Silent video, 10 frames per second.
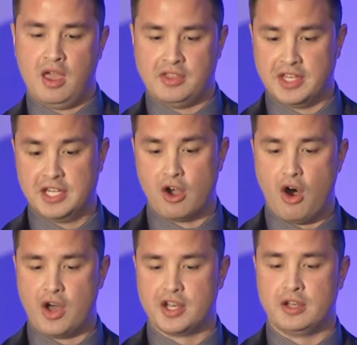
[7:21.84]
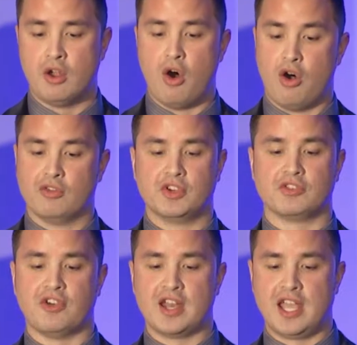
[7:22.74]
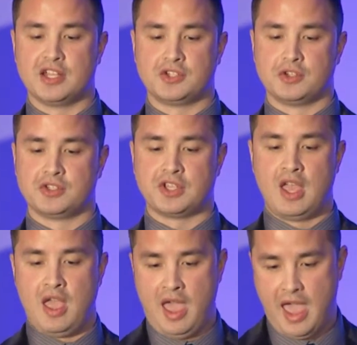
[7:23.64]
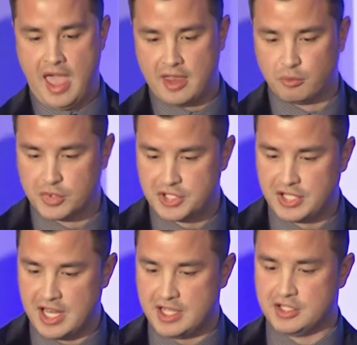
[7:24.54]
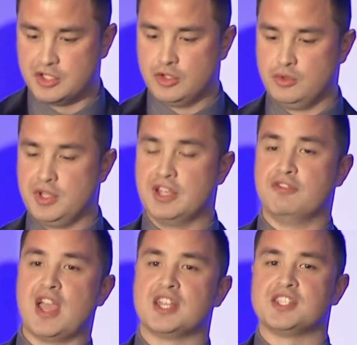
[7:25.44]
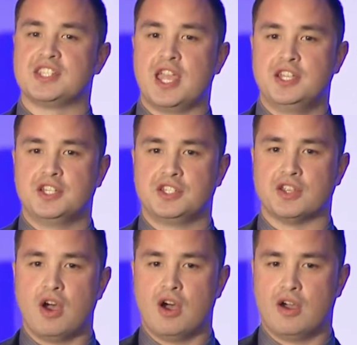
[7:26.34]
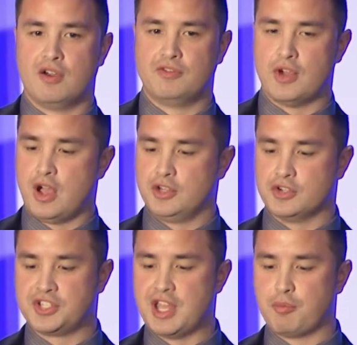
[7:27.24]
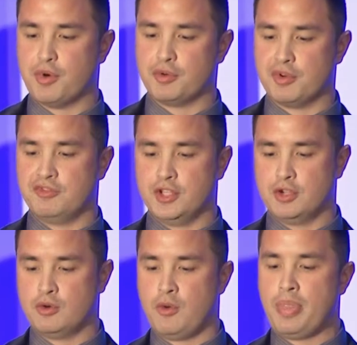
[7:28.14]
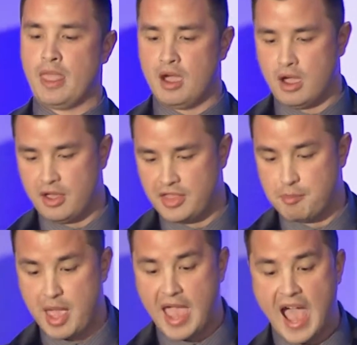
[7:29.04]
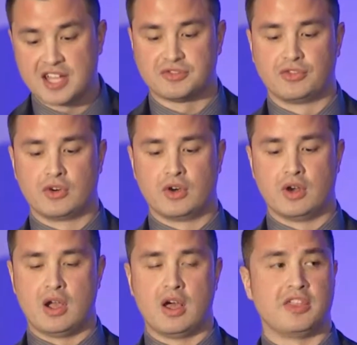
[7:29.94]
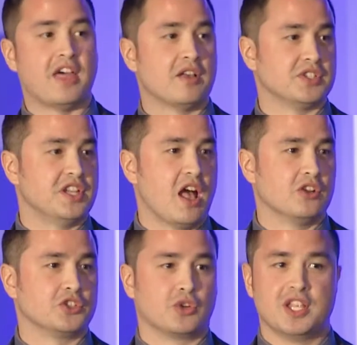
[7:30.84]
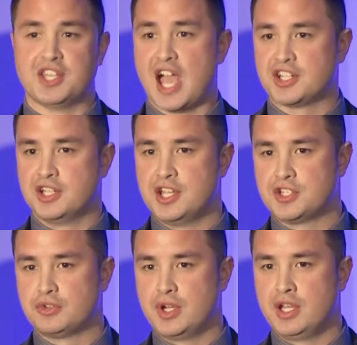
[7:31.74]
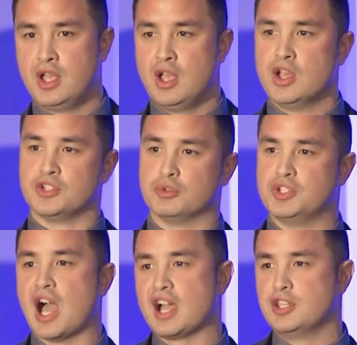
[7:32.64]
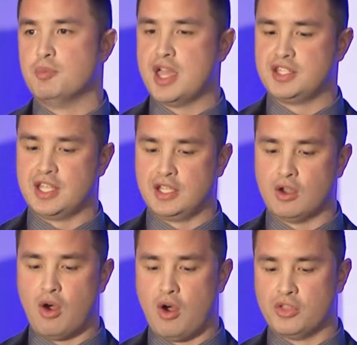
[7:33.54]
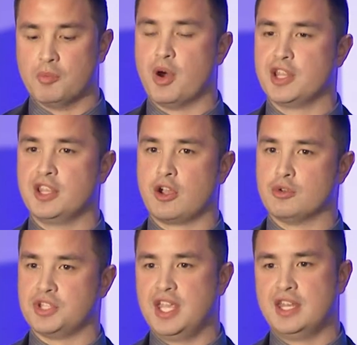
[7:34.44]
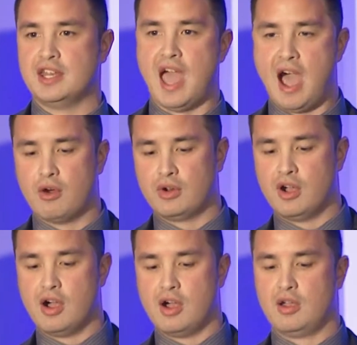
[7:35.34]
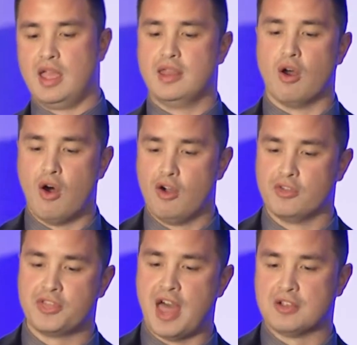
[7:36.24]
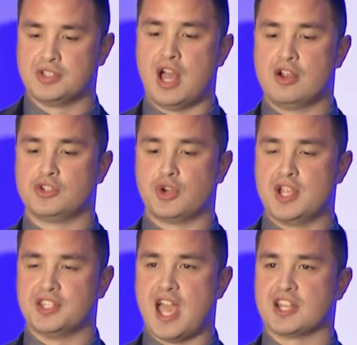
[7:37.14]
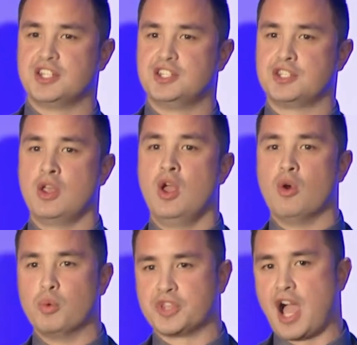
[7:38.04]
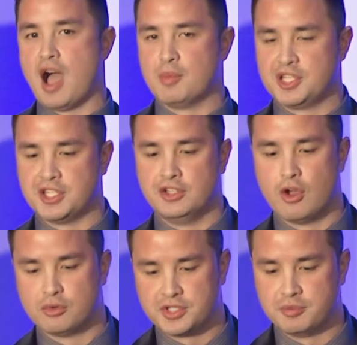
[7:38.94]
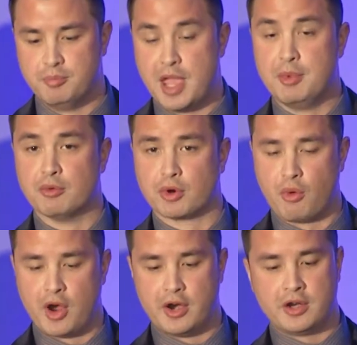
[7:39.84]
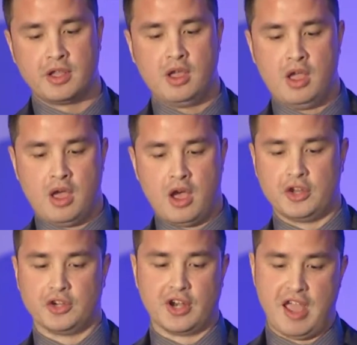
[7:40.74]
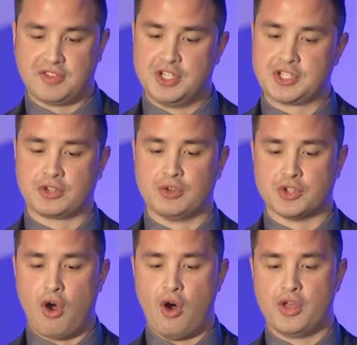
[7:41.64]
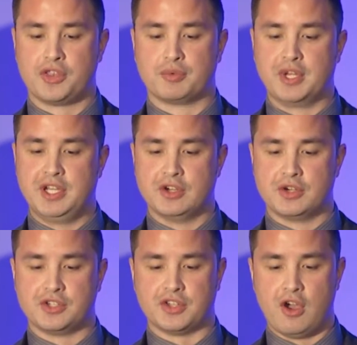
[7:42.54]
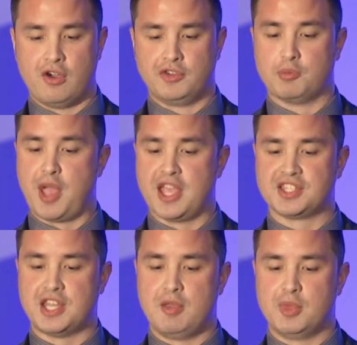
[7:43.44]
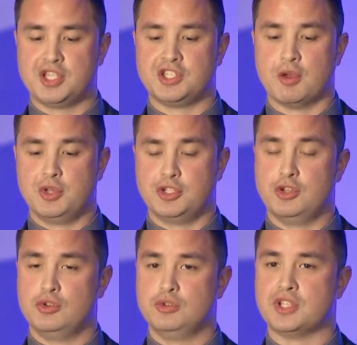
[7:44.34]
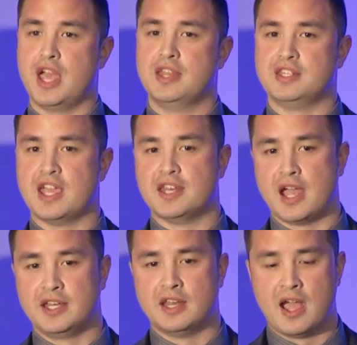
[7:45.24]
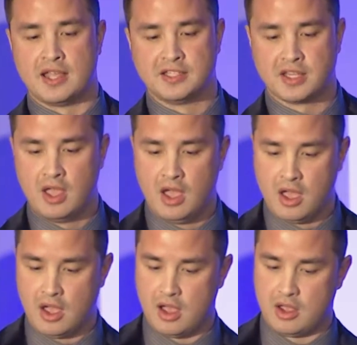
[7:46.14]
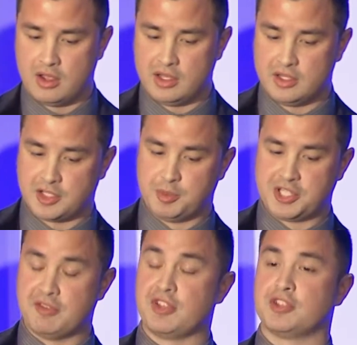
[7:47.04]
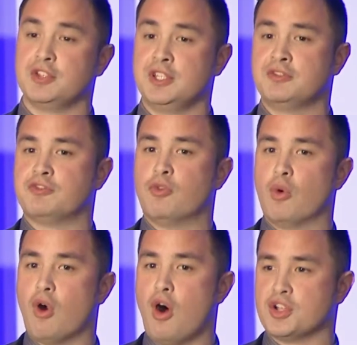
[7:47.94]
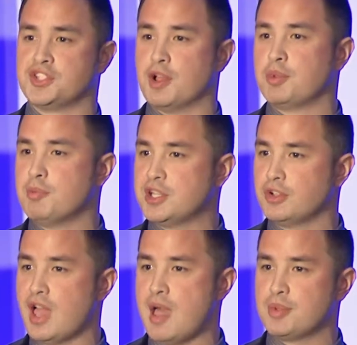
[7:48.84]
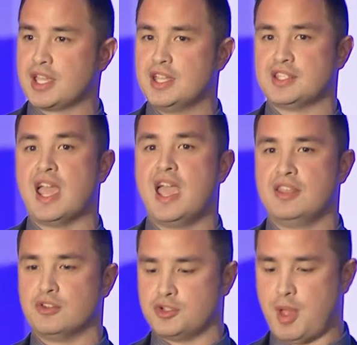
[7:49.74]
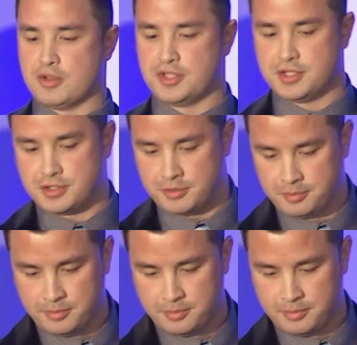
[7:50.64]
They need to audit all of your financials. And once you get into the advanced stages of your step 1 review, they may ask for a $1,000 transaction history. So documenting all the money that goes in and out and all $1,000 transactions with comments and notes may be required. You're going to have to disclose all 3 years of your bank statements, W-2s, and 1099s, specifically for all supplemental applicants and their spouses.